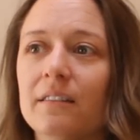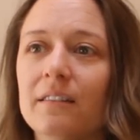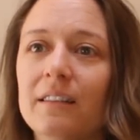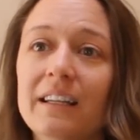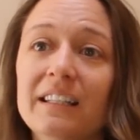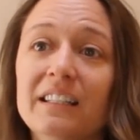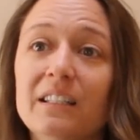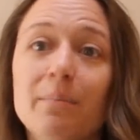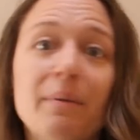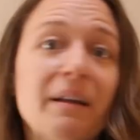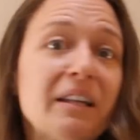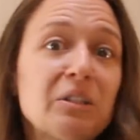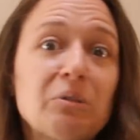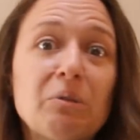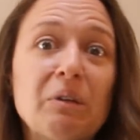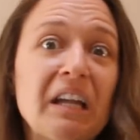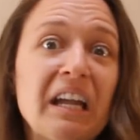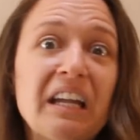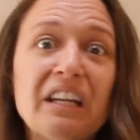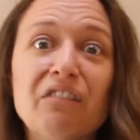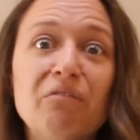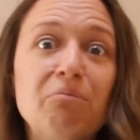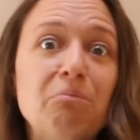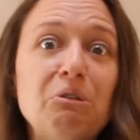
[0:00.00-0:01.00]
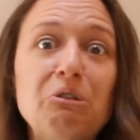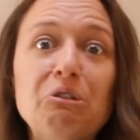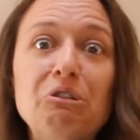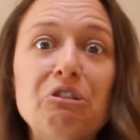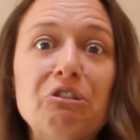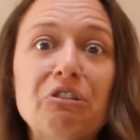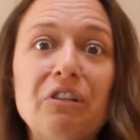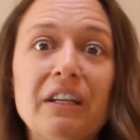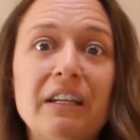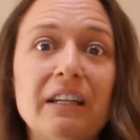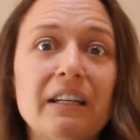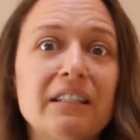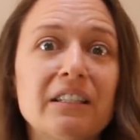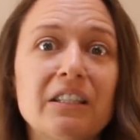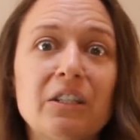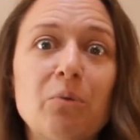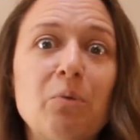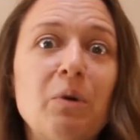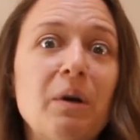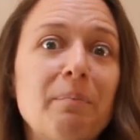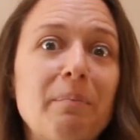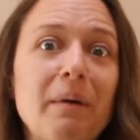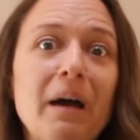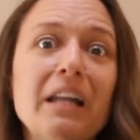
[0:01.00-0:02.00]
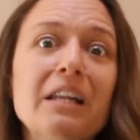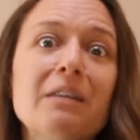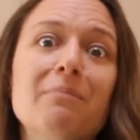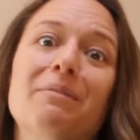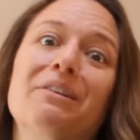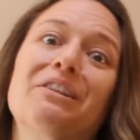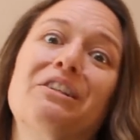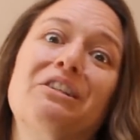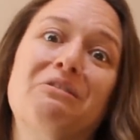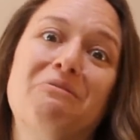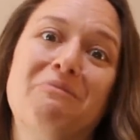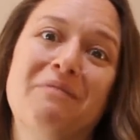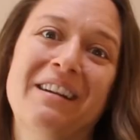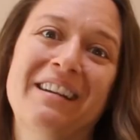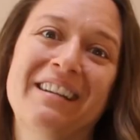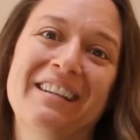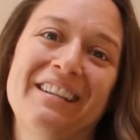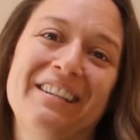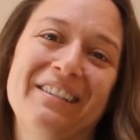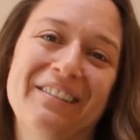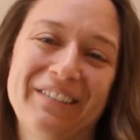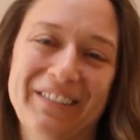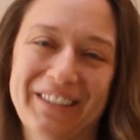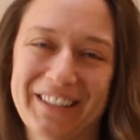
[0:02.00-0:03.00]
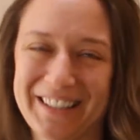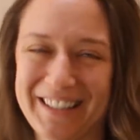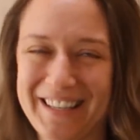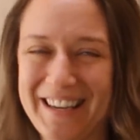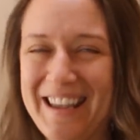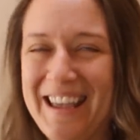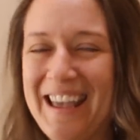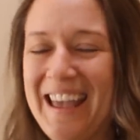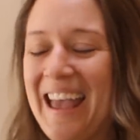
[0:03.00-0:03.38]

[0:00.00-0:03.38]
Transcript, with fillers: it depends what kind of mood you're in as to what body butter you want to use.